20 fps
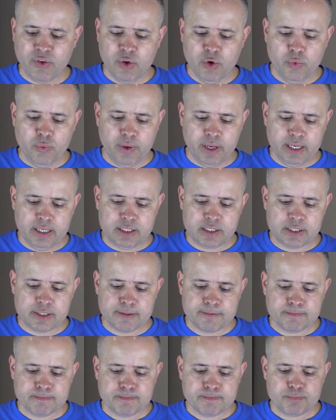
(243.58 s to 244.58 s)
few weeks,
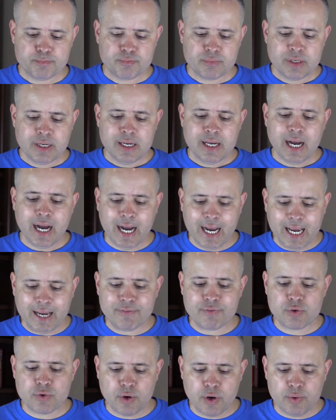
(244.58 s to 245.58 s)
I
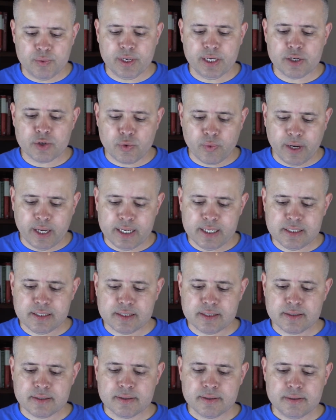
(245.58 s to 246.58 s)
have grown in
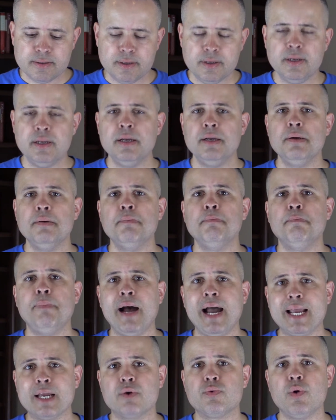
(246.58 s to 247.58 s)
grace
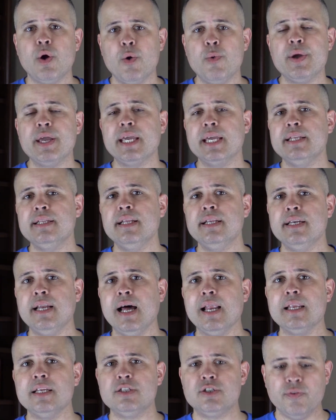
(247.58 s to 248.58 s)
by growing in the
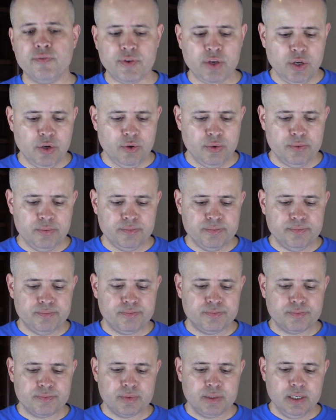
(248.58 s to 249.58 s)
knowledge of you.
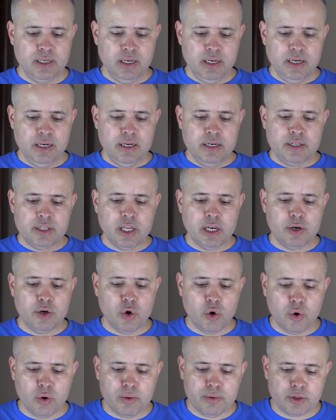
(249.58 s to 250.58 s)
The
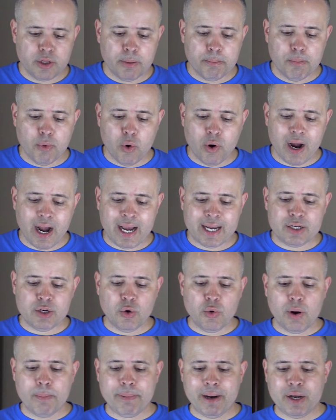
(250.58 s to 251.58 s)
more I
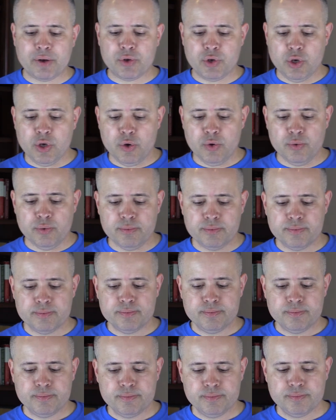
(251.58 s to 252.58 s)
know about you,
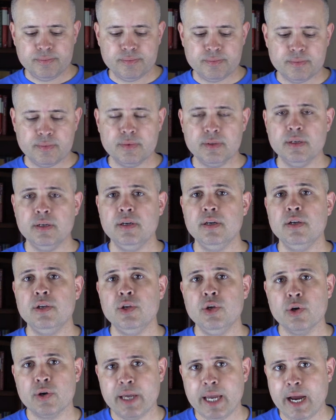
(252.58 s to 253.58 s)

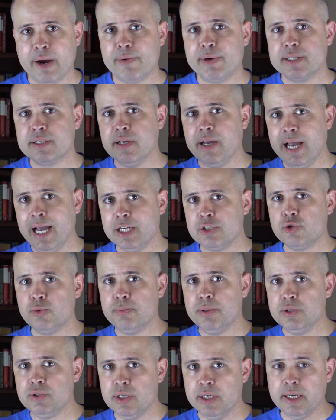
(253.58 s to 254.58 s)
your character,
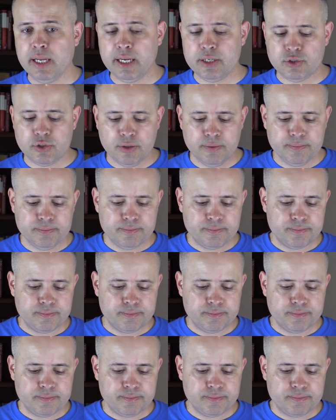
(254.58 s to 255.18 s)
attributes, and nature,